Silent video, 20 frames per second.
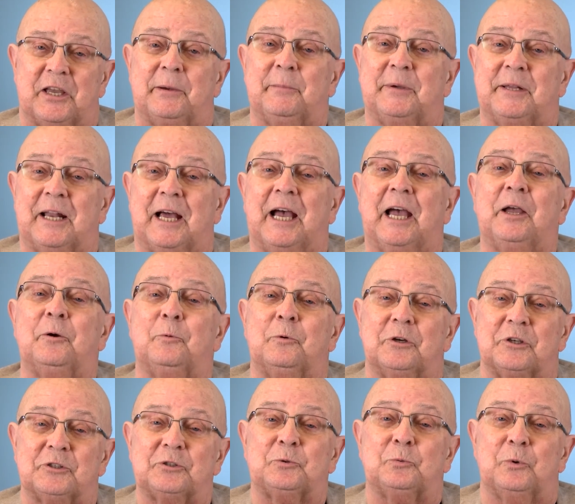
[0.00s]
I mean, I
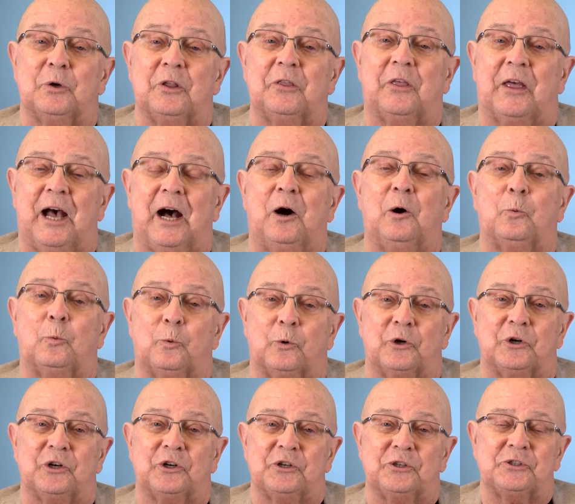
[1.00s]
was without
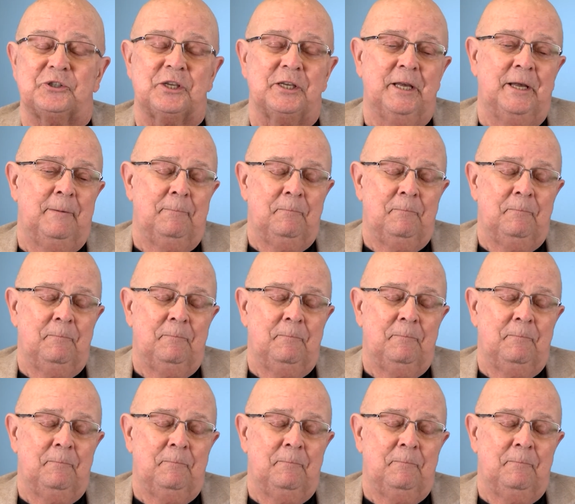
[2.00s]
words.